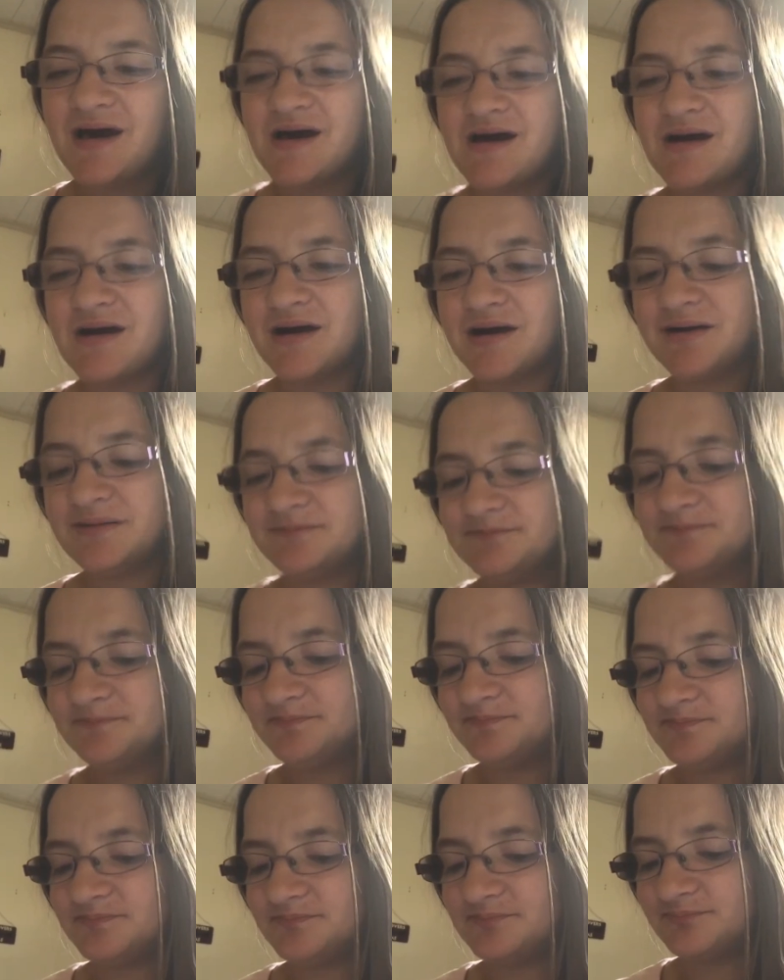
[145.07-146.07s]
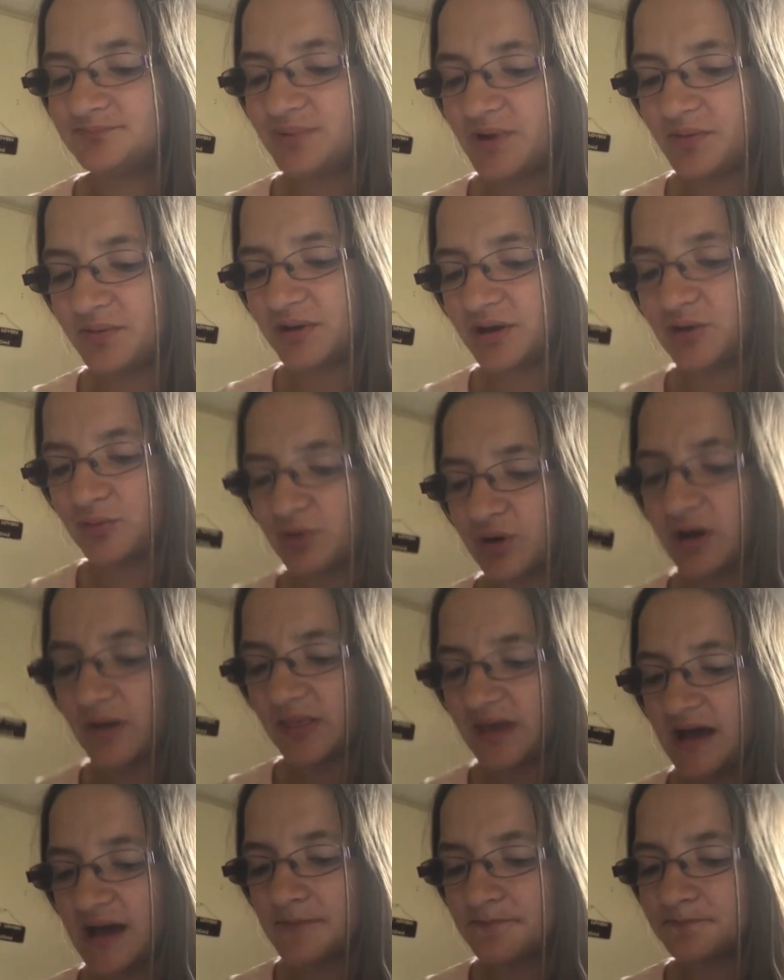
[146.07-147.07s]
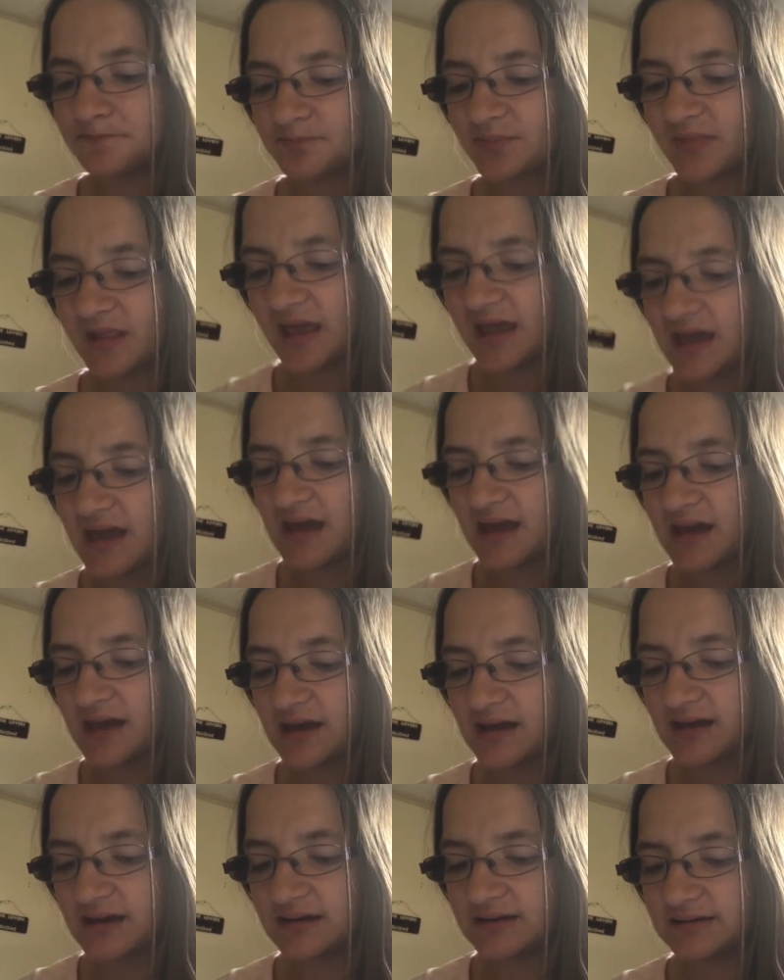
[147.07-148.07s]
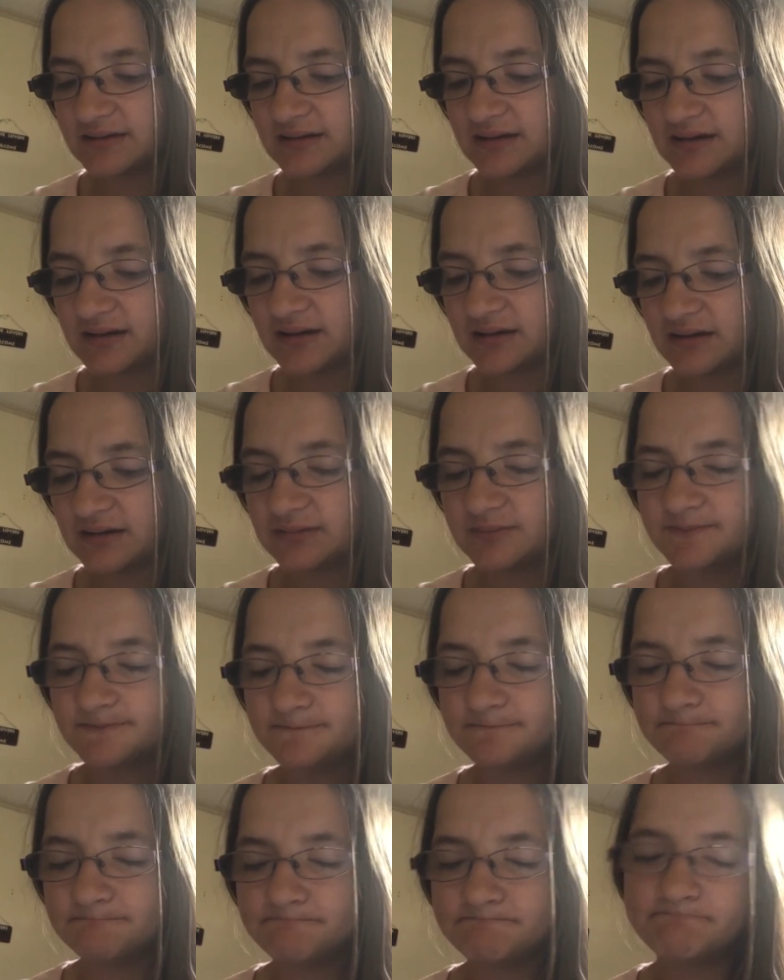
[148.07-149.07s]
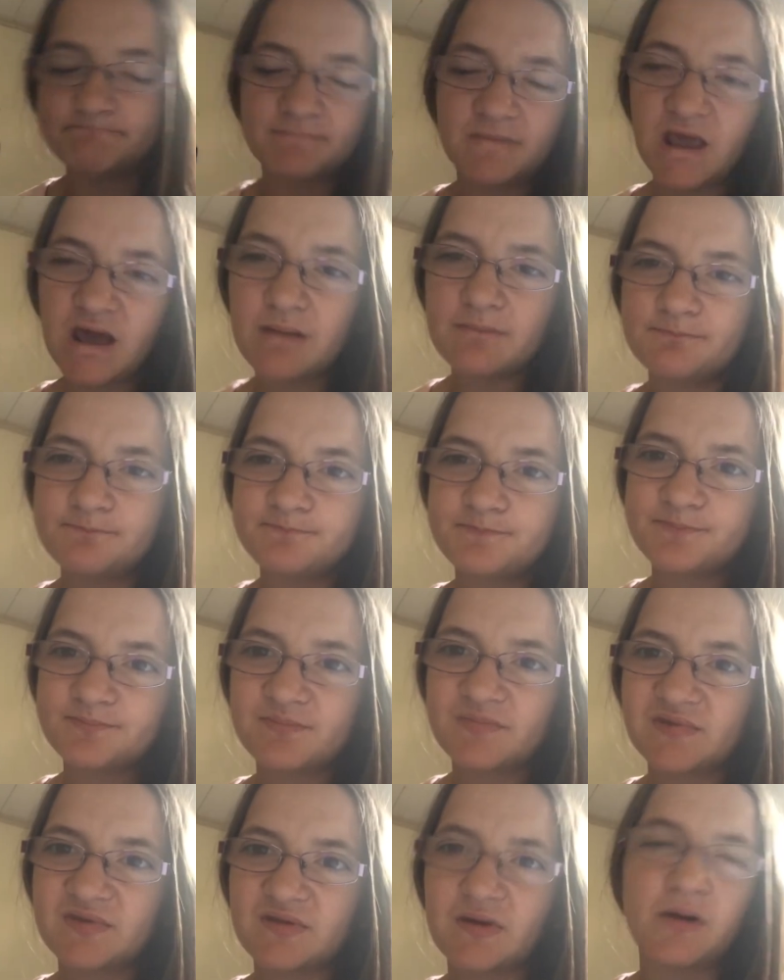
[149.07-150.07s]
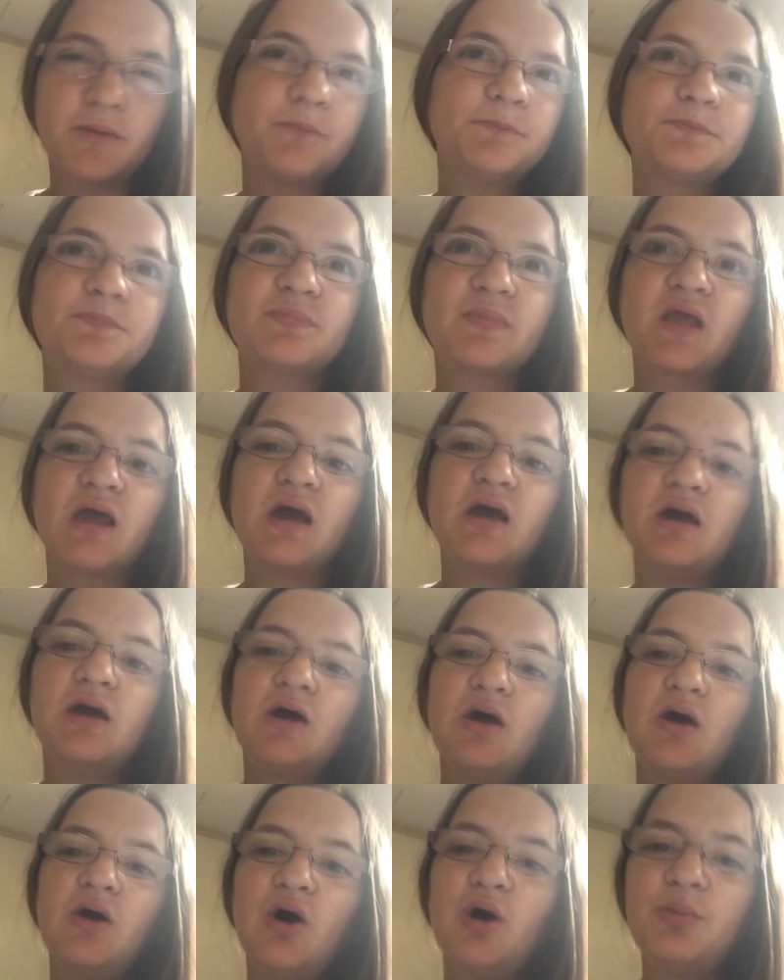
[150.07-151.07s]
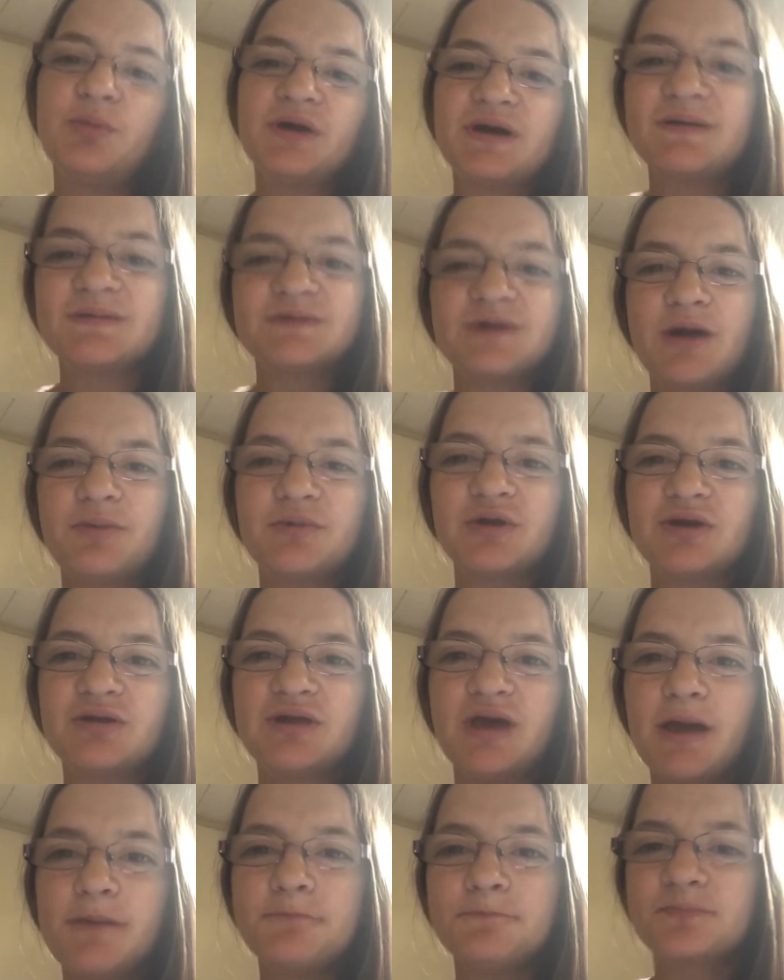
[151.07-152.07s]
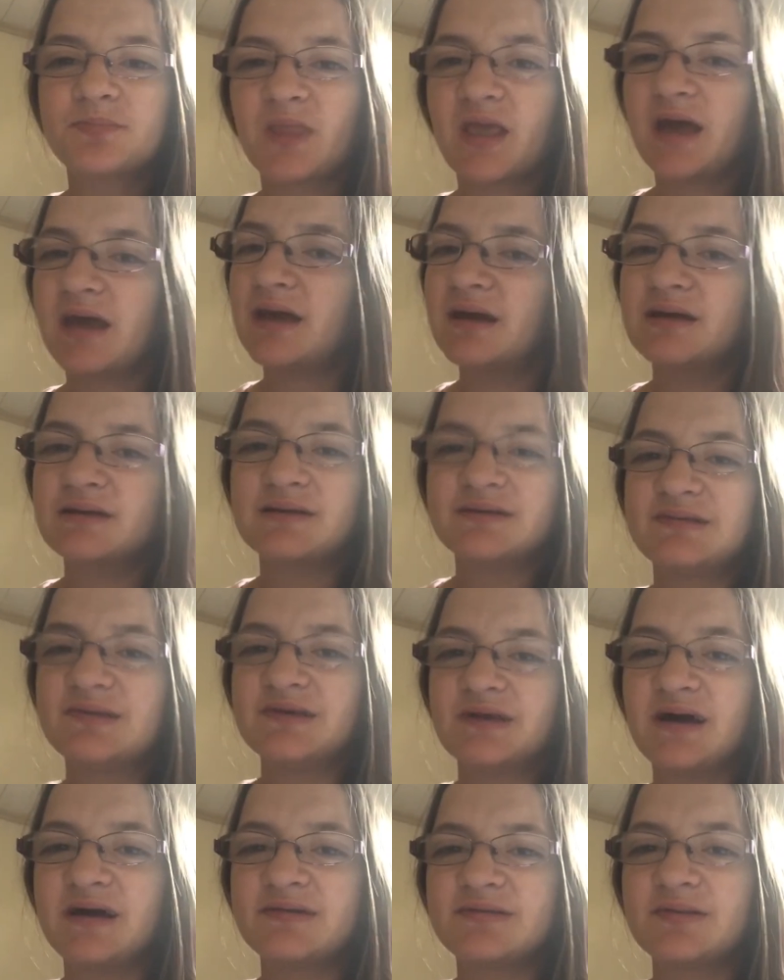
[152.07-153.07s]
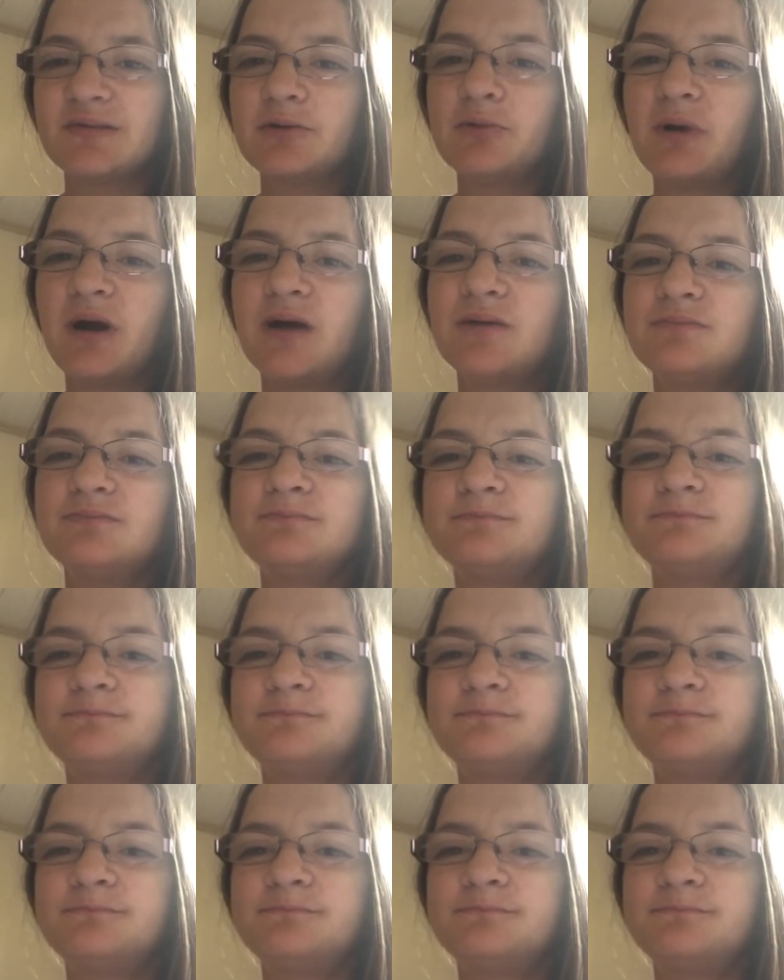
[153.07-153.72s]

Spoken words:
probably gonna work on that, and yeah, so hope you guys are having a good day, and I'll see you guys in a little while.